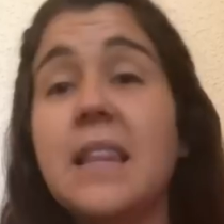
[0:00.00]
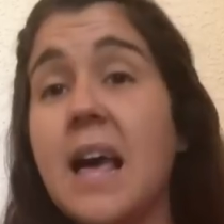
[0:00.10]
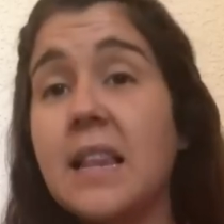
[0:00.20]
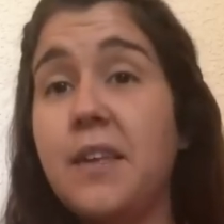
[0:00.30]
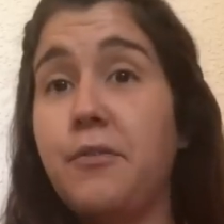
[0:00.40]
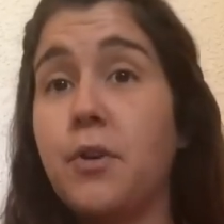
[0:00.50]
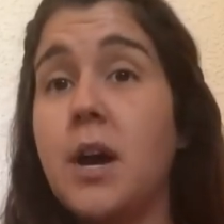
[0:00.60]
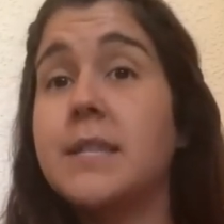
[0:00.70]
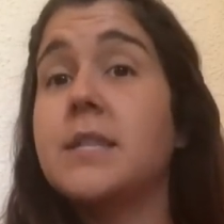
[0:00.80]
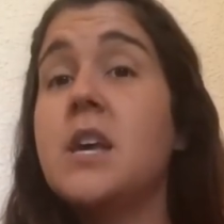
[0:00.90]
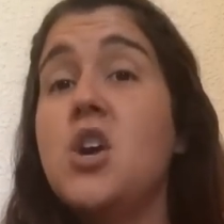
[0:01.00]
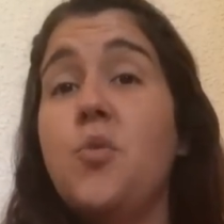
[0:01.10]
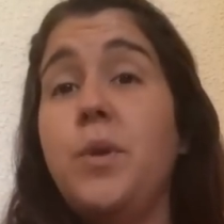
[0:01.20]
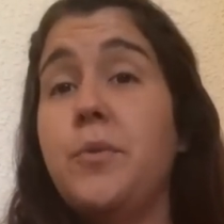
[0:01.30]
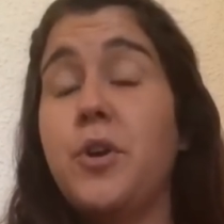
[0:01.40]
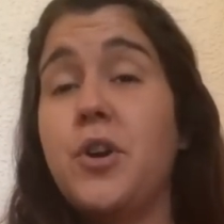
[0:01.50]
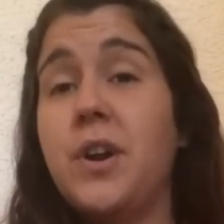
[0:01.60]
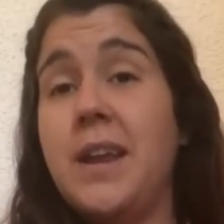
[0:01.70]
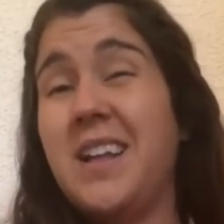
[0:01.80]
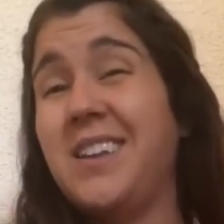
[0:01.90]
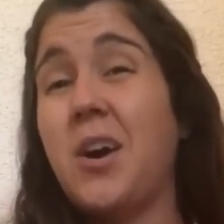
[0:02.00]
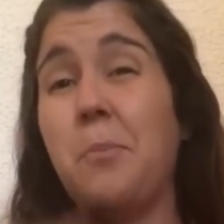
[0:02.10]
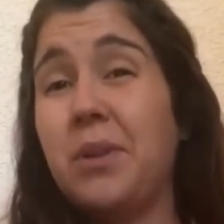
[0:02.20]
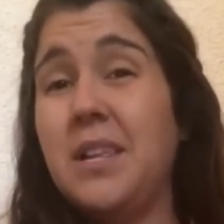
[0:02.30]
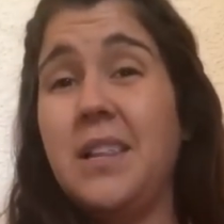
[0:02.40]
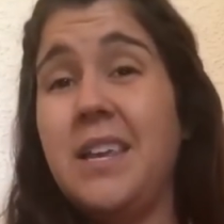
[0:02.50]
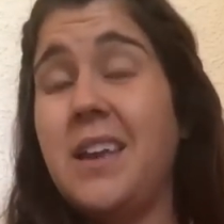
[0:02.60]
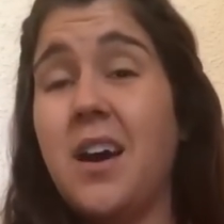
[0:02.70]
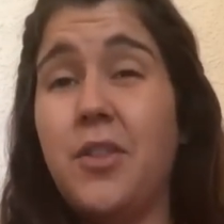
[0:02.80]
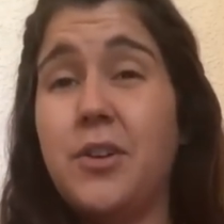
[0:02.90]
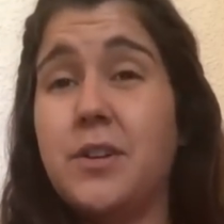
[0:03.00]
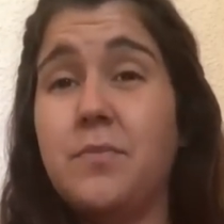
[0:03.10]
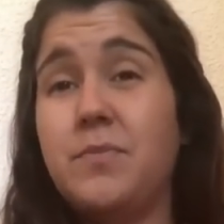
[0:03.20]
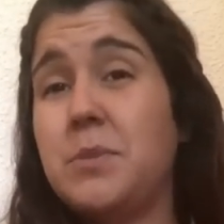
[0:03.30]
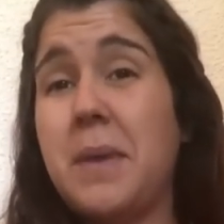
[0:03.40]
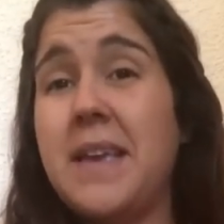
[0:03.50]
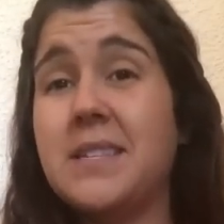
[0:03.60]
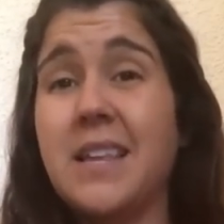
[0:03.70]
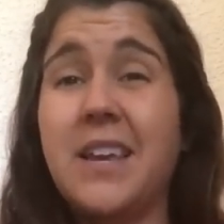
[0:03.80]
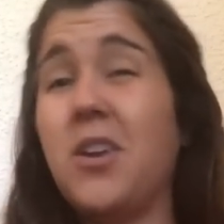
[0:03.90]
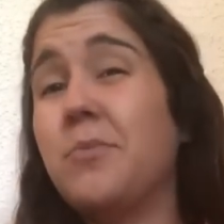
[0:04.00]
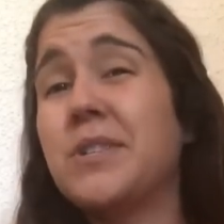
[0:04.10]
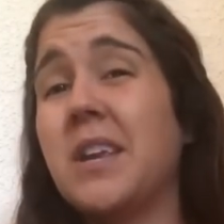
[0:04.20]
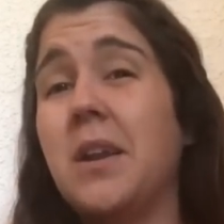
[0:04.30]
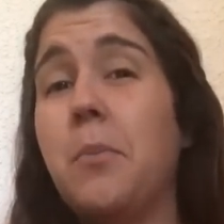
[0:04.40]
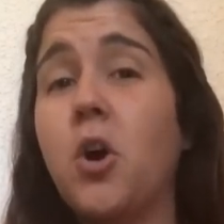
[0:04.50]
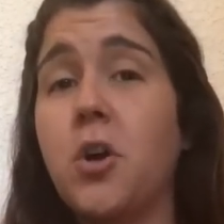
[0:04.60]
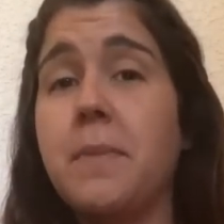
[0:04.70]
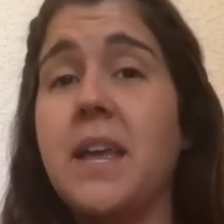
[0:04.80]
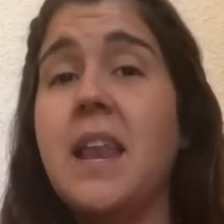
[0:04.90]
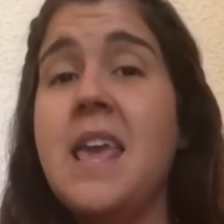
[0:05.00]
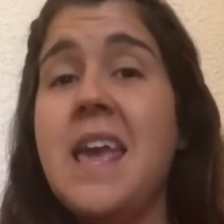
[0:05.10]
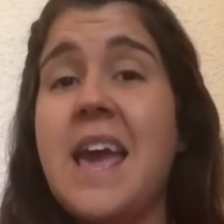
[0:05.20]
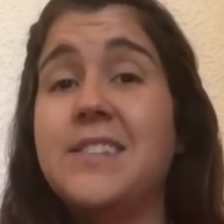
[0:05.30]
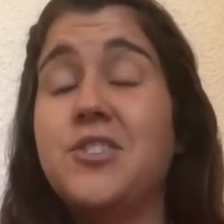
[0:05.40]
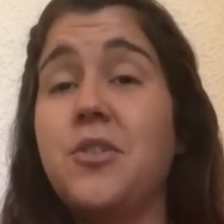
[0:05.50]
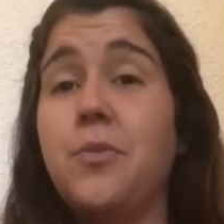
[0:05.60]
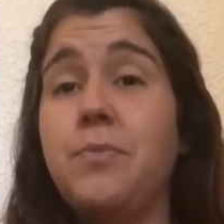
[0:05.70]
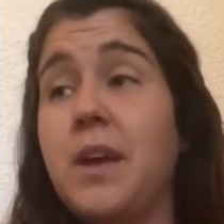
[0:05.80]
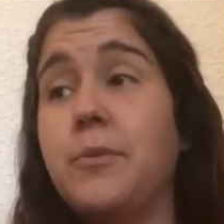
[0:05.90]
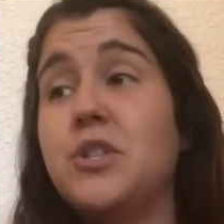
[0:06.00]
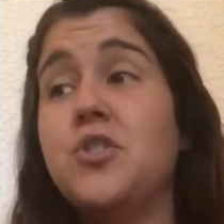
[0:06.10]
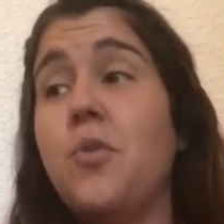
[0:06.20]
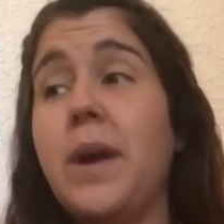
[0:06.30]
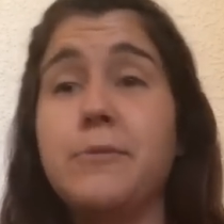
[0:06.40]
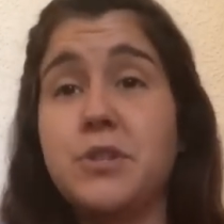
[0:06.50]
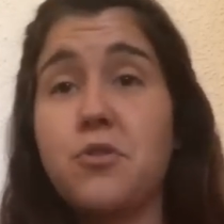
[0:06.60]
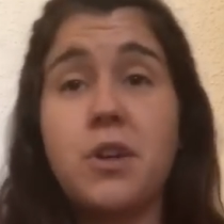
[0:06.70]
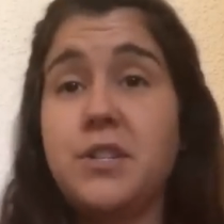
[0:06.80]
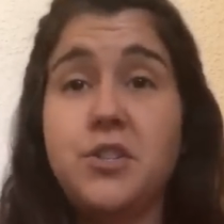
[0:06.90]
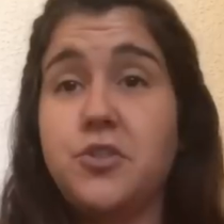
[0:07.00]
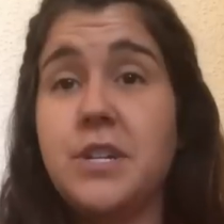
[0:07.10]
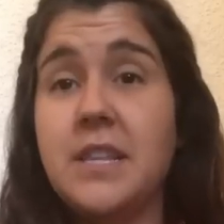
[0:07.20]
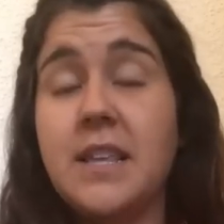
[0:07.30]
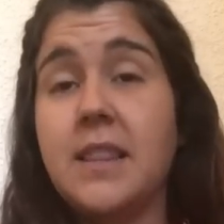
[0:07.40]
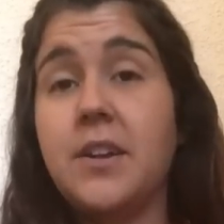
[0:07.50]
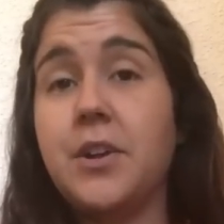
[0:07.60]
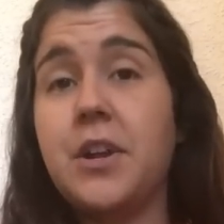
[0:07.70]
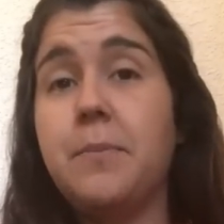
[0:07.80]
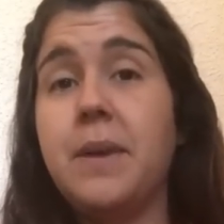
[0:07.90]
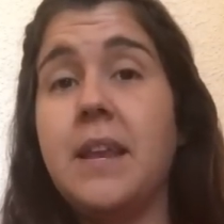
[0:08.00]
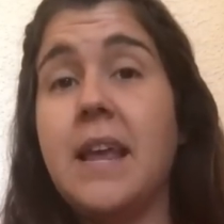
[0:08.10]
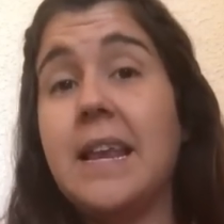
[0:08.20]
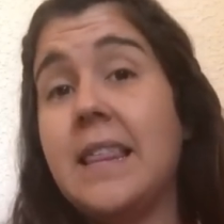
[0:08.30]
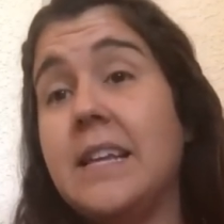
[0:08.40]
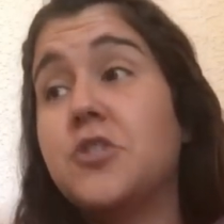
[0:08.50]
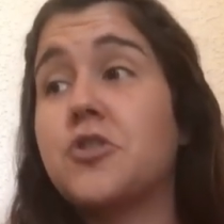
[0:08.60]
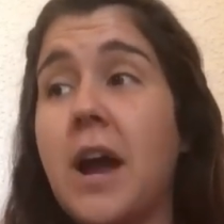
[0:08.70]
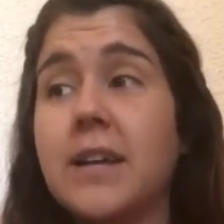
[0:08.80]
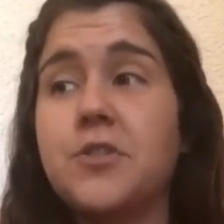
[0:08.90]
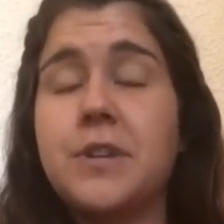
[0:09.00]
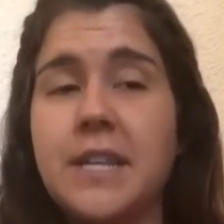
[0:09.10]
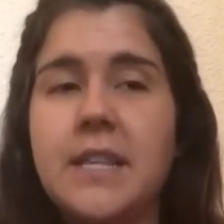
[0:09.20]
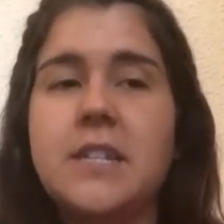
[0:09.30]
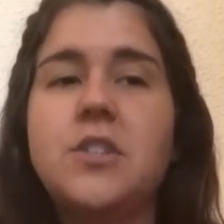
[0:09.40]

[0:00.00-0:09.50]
Luckily for us, we were in a completely other space, like an almost like an apartment, and so there was no way it was across the street that there could have been anything tracked or anything.